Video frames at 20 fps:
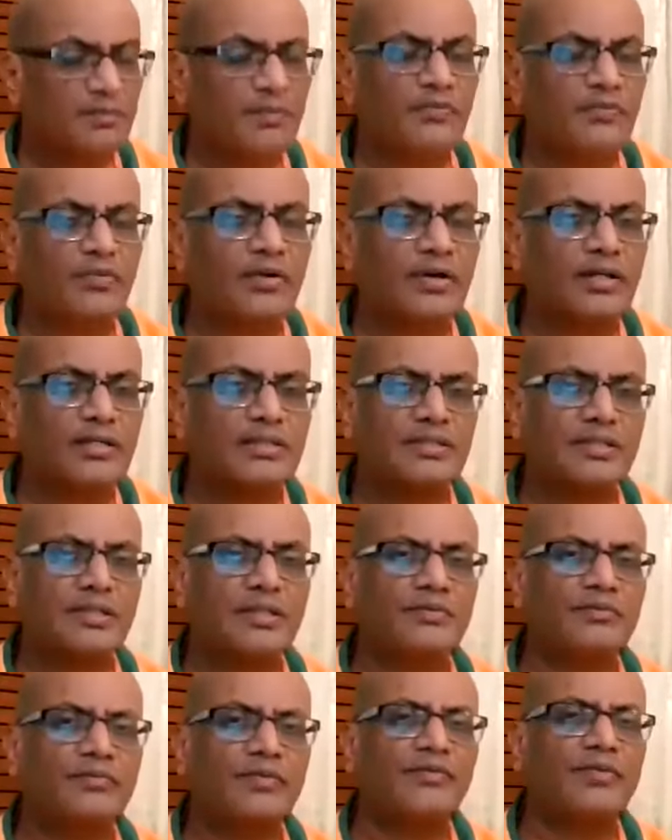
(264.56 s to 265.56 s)
before us,
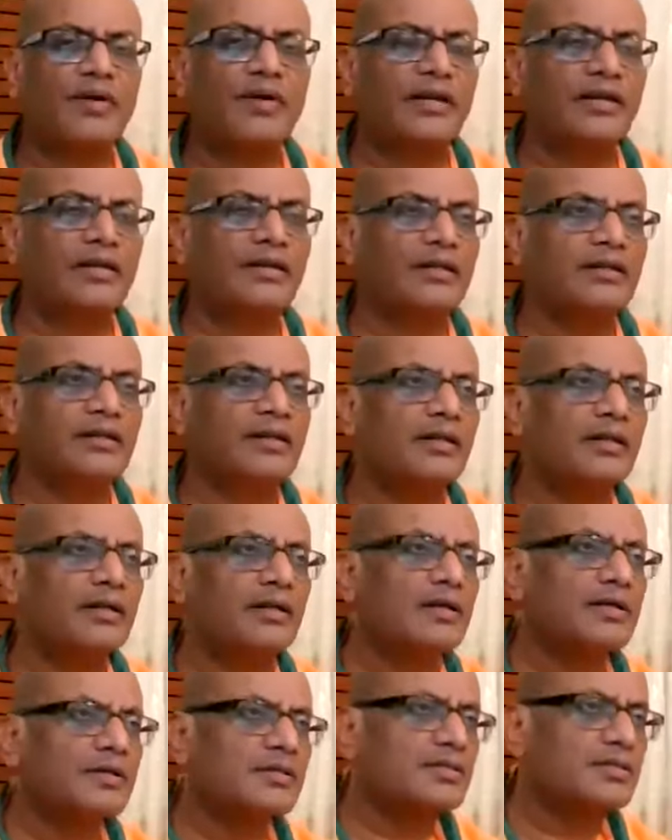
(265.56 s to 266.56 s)
is we find it in the
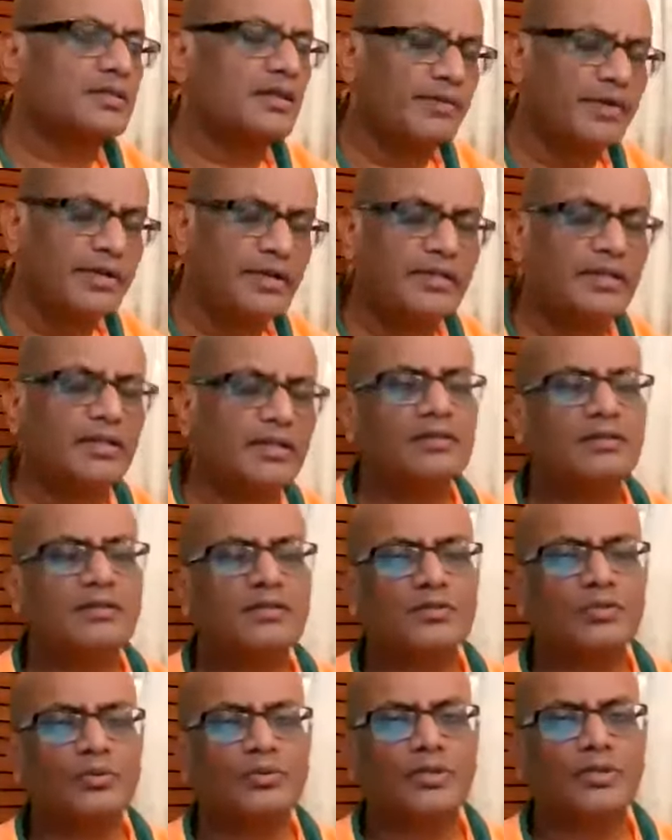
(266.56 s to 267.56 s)
17th
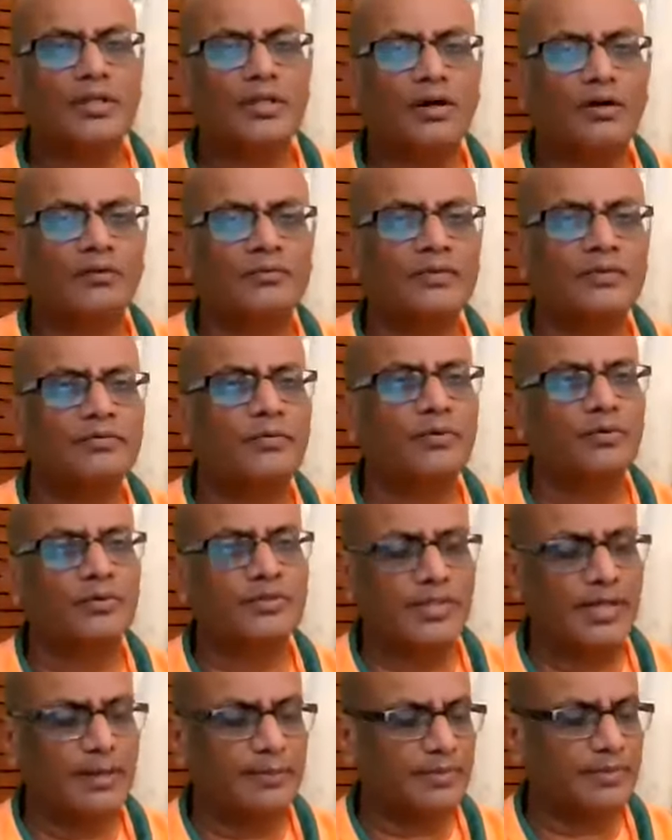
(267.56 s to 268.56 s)
sutra of the 4th
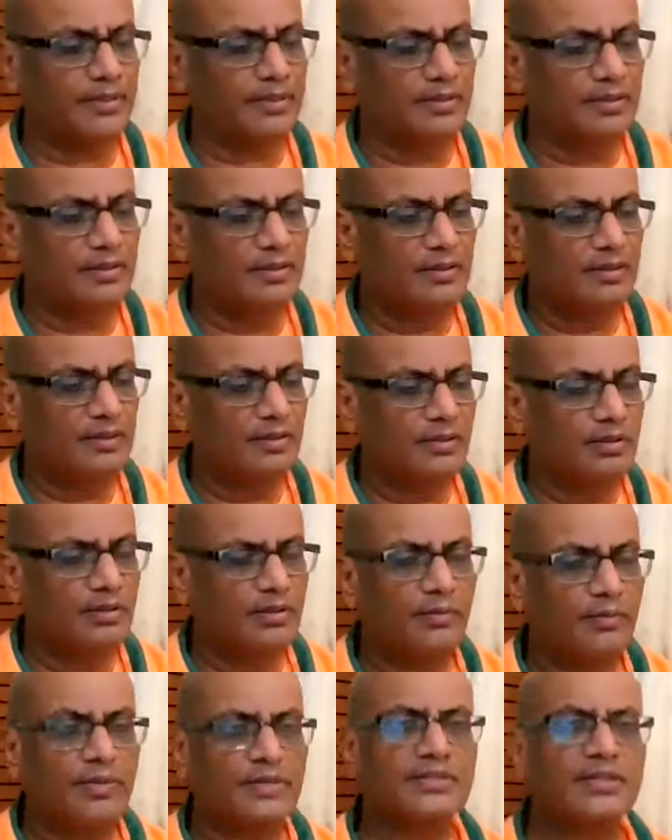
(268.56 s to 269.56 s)
chapter.
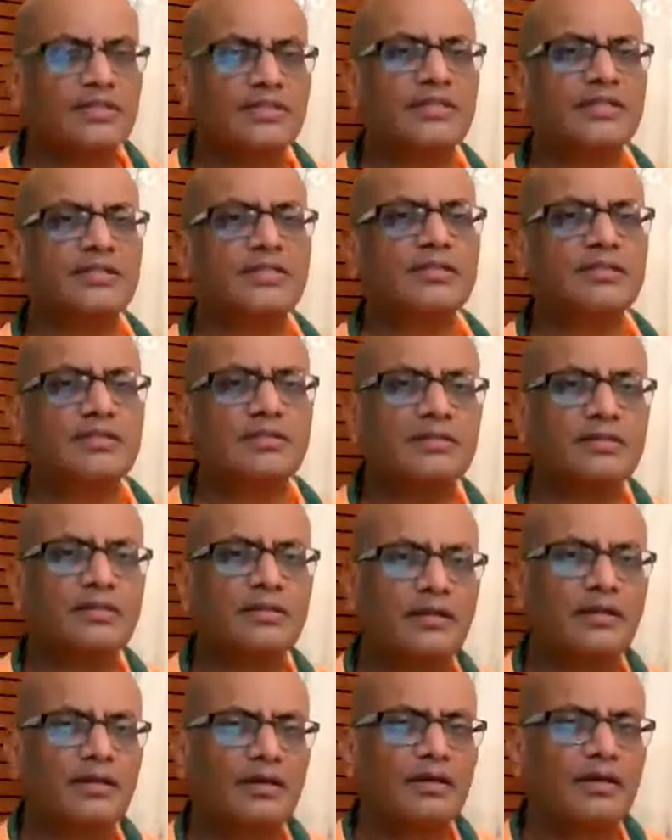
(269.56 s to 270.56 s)
What's the thesis
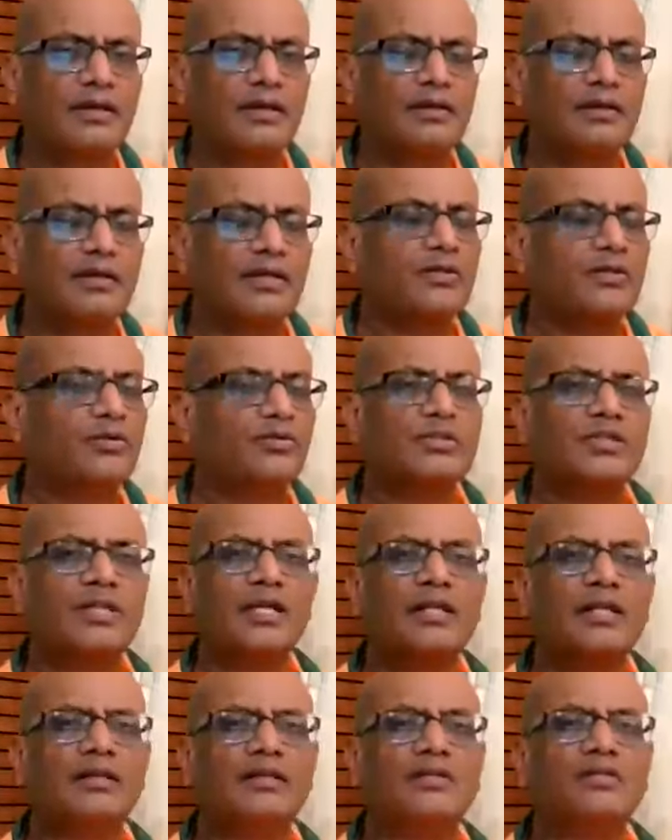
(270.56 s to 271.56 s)
that you
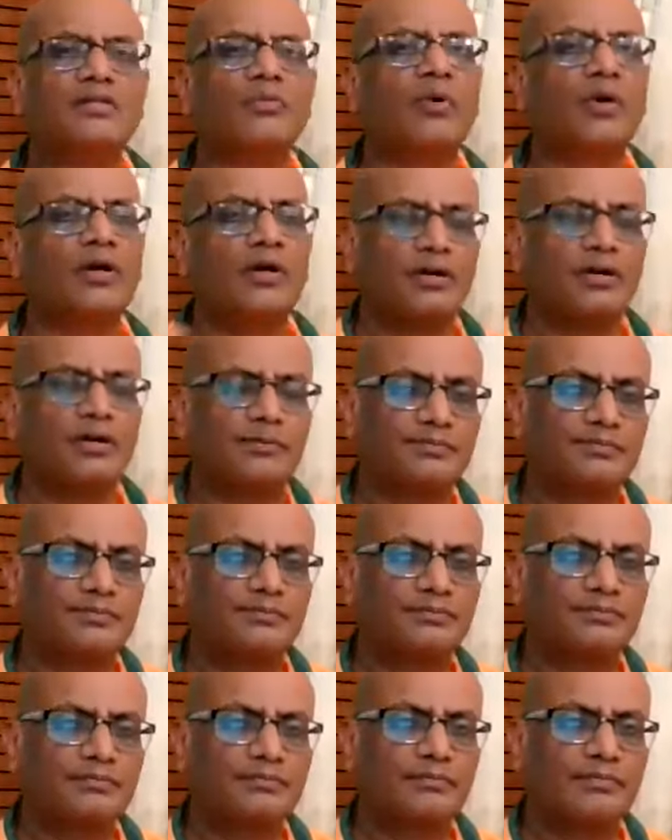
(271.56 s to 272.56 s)
see in this world?
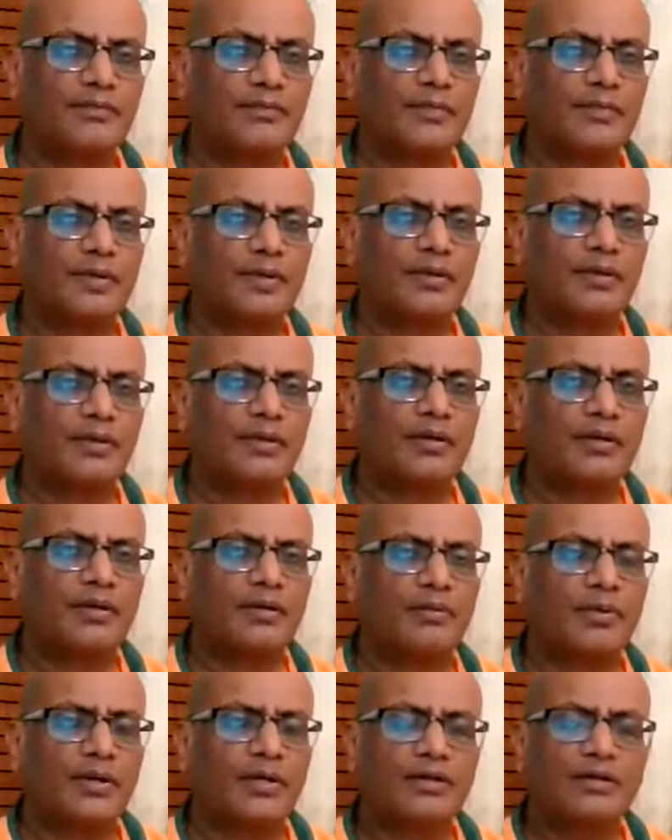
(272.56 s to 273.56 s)

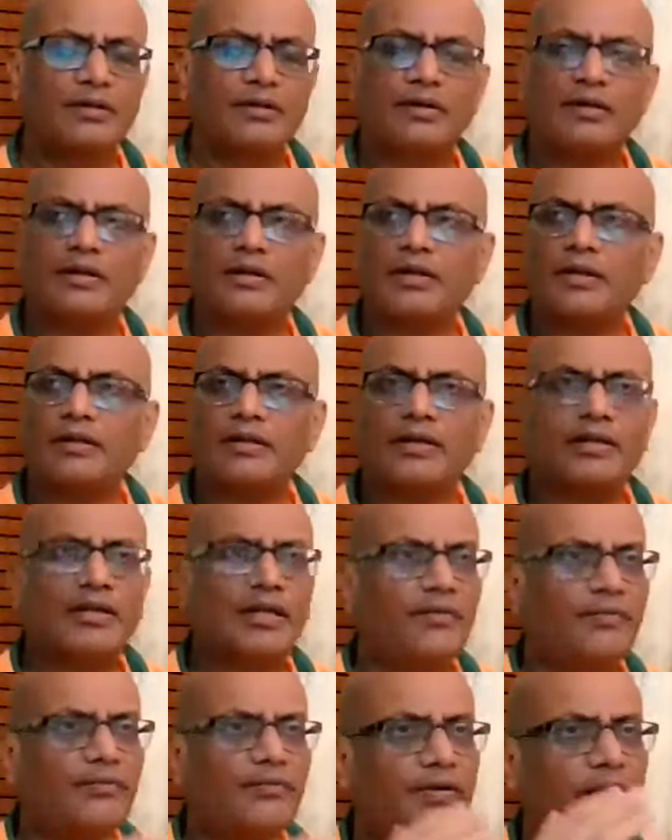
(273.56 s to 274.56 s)
What? That
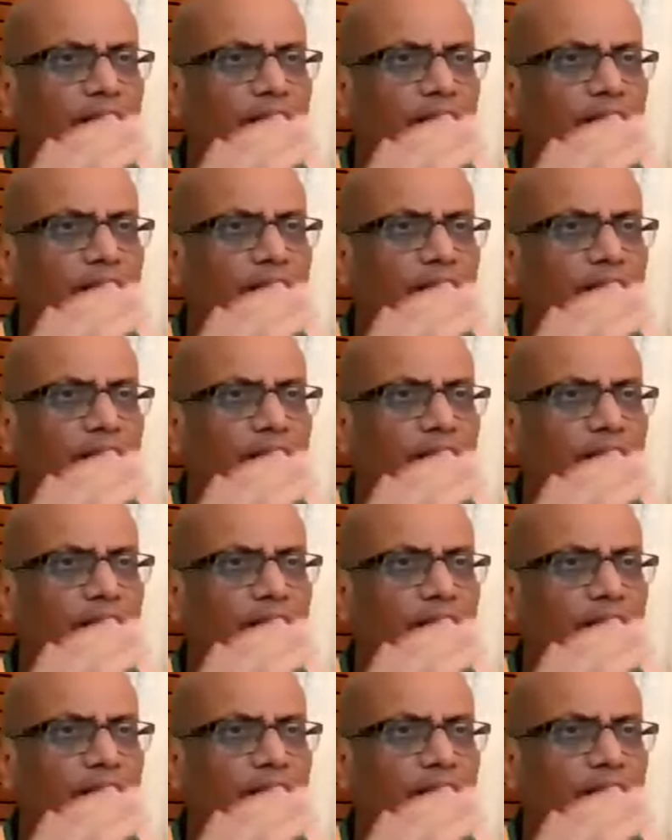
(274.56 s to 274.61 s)
if